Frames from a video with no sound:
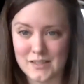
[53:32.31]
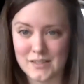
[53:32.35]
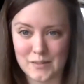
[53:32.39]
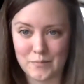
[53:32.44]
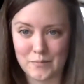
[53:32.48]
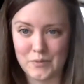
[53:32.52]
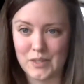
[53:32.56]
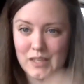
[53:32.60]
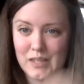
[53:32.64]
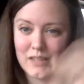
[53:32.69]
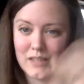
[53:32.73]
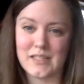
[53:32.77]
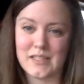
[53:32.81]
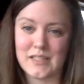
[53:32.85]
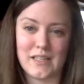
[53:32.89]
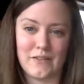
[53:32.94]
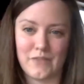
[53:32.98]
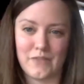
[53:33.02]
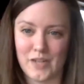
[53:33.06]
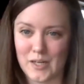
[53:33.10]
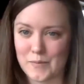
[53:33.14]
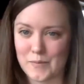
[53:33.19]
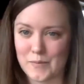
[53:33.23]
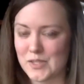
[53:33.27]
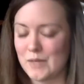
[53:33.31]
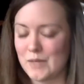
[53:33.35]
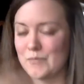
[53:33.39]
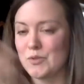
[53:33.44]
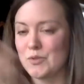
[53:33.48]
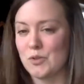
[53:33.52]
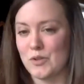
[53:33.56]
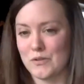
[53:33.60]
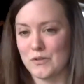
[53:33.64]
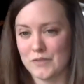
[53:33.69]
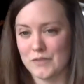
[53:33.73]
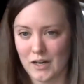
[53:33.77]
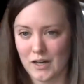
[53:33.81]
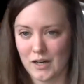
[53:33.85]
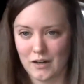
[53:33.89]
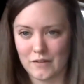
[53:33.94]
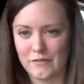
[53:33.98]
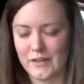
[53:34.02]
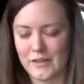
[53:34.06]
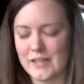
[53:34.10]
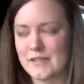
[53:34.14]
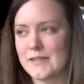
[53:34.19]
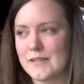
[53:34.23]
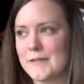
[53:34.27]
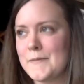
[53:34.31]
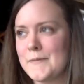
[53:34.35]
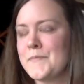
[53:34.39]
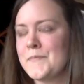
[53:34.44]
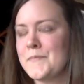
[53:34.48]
something is given up, some sort of sacrifice.